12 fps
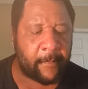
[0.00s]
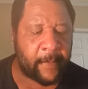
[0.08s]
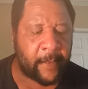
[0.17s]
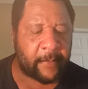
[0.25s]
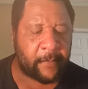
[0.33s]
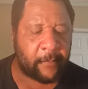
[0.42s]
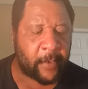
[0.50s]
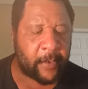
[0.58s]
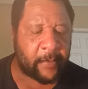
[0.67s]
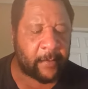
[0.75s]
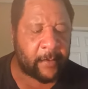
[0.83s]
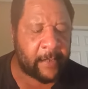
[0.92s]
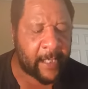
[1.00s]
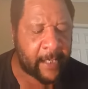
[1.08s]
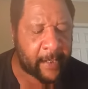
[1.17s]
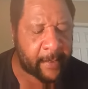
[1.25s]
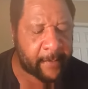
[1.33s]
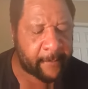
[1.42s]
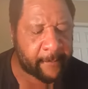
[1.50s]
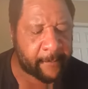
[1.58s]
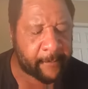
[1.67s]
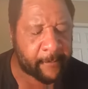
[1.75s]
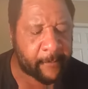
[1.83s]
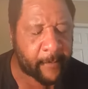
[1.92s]
let, wait, 9,
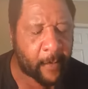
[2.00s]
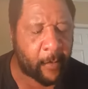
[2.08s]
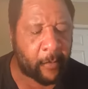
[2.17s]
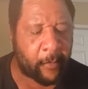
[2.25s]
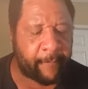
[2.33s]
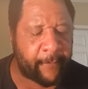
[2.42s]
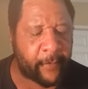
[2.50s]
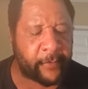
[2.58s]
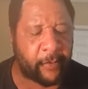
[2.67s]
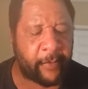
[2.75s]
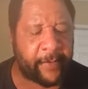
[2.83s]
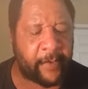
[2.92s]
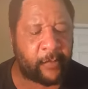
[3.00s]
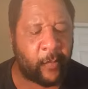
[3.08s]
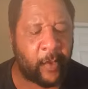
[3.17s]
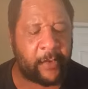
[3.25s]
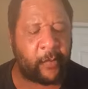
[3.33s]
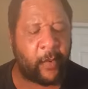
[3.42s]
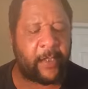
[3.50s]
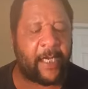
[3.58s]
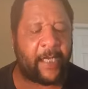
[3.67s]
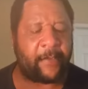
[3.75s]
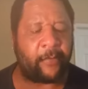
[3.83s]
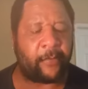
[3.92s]
oh, 1 Corinthians 1,
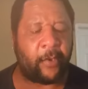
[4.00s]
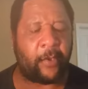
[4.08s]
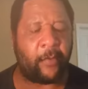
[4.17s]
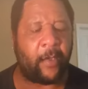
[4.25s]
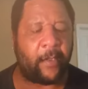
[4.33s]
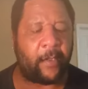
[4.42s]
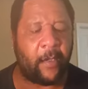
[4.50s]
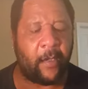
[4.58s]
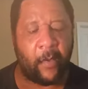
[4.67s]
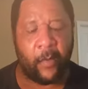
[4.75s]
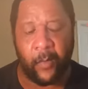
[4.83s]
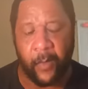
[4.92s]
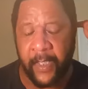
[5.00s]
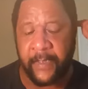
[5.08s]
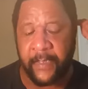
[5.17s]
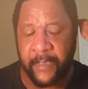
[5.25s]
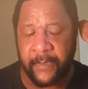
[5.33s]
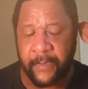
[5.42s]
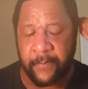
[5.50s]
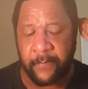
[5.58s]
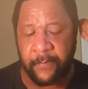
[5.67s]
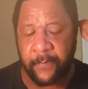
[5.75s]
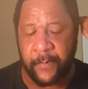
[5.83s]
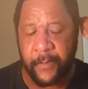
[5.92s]
29 through 31. is
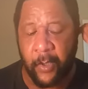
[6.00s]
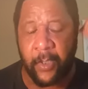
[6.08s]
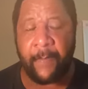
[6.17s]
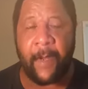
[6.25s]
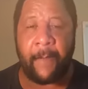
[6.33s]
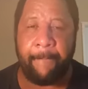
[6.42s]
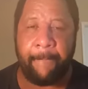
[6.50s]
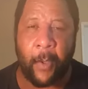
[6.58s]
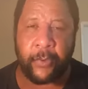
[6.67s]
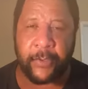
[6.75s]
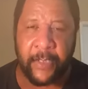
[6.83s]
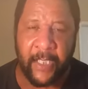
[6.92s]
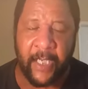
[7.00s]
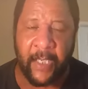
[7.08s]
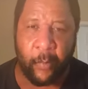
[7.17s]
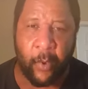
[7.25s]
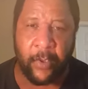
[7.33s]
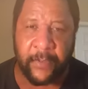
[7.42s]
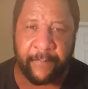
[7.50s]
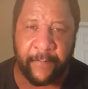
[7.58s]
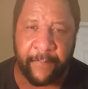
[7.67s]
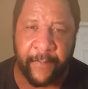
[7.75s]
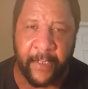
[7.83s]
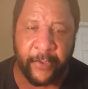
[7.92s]
talking about boasting in works of
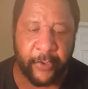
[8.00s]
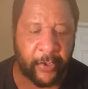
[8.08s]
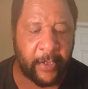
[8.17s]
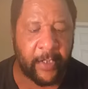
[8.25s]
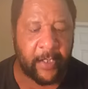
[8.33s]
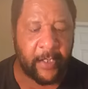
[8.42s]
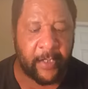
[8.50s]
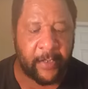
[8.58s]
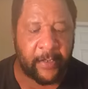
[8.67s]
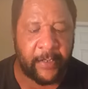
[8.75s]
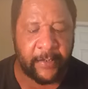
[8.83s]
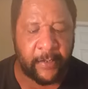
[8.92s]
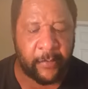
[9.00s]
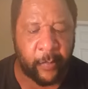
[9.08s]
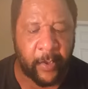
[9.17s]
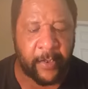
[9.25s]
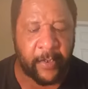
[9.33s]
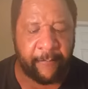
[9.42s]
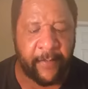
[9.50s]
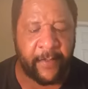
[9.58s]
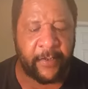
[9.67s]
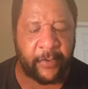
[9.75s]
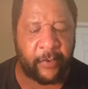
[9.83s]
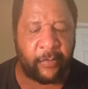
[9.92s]
the flesh. This is what
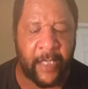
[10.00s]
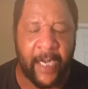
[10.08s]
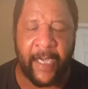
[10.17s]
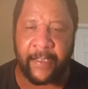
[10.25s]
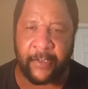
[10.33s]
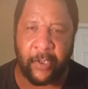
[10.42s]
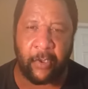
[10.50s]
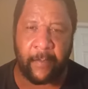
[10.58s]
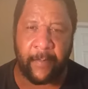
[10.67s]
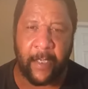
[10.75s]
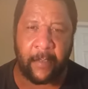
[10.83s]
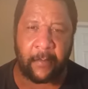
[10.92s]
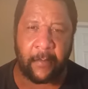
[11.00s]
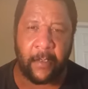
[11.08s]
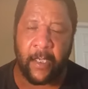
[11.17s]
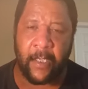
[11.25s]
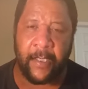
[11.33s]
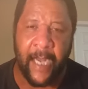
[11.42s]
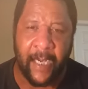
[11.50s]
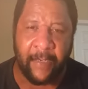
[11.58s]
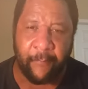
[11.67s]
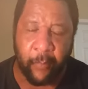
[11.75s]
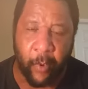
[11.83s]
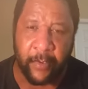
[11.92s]
Ephesians 2, 9 is talking about. Not
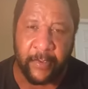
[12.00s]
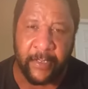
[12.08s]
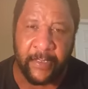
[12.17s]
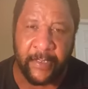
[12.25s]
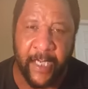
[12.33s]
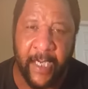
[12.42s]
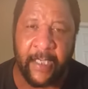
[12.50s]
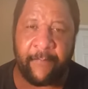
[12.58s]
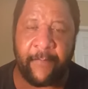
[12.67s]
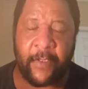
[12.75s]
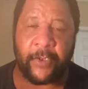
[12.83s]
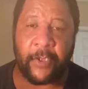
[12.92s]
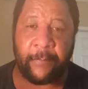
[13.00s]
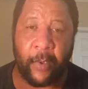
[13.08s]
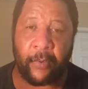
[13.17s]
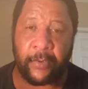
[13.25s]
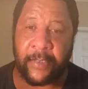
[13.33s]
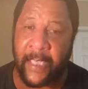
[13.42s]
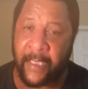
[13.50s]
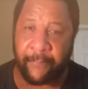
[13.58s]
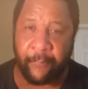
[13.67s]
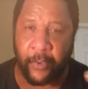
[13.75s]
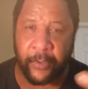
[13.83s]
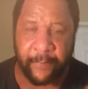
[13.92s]
of works, at least any of us should boast, not
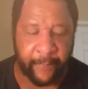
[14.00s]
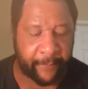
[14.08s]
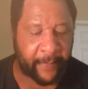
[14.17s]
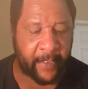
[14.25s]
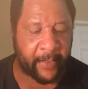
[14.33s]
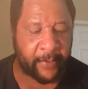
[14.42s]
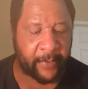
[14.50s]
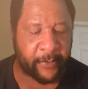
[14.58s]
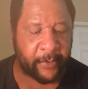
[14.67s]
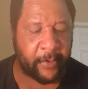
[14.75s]
of works of the flesh.